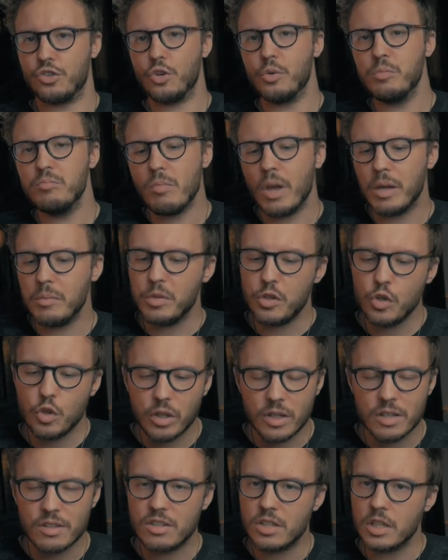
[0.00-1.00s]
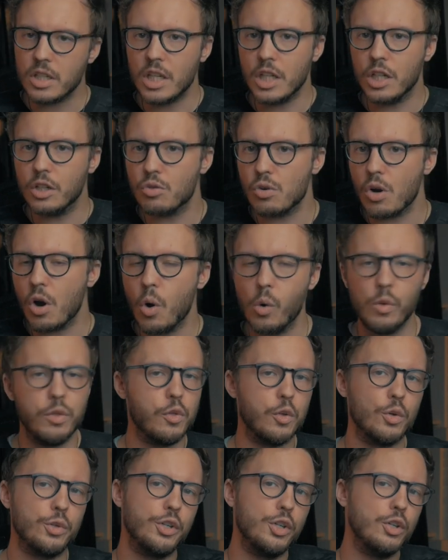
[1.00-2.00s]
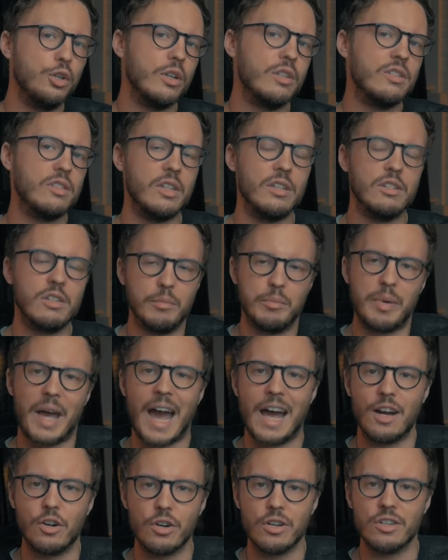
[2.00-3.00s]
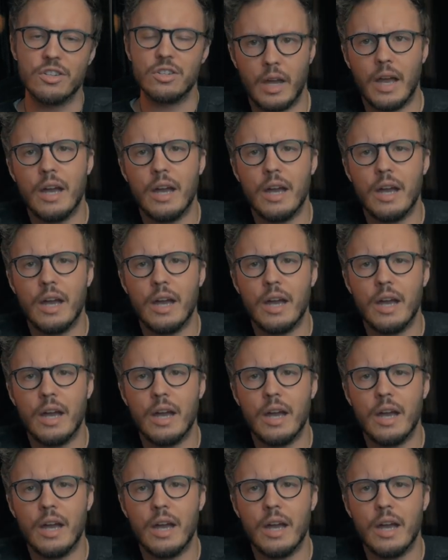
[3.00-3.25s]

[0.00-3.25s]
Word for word: So maybe you can see growth, or you can see some patterns.